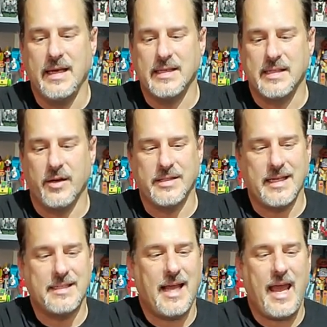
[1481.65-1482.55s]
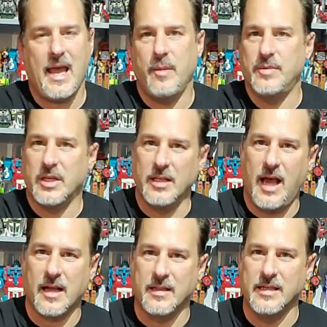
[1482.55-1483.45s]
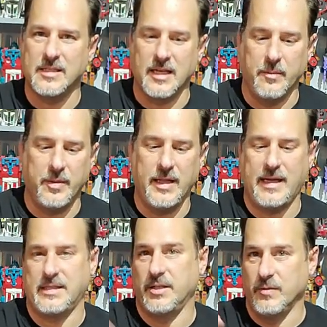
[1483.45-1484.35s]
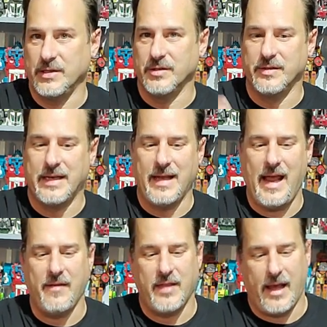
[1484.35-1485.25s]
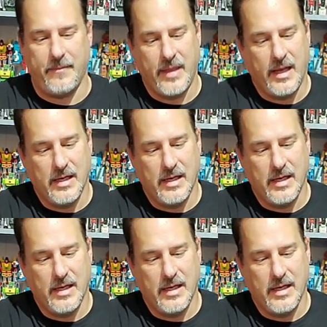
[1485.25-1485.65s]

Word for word: is there is a tab to lock this in place. The original didn't have that.